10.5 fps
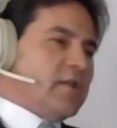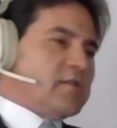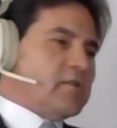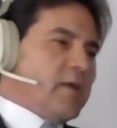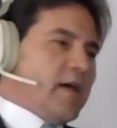
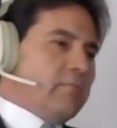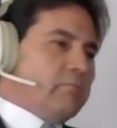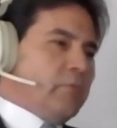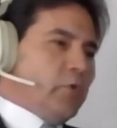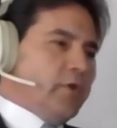It's
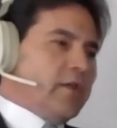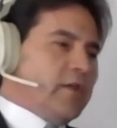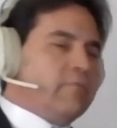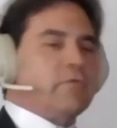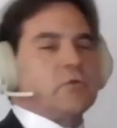about
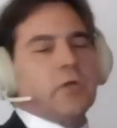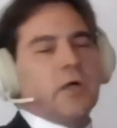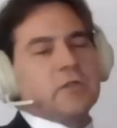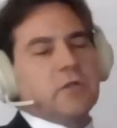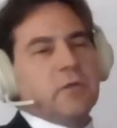building an
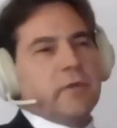infrastructure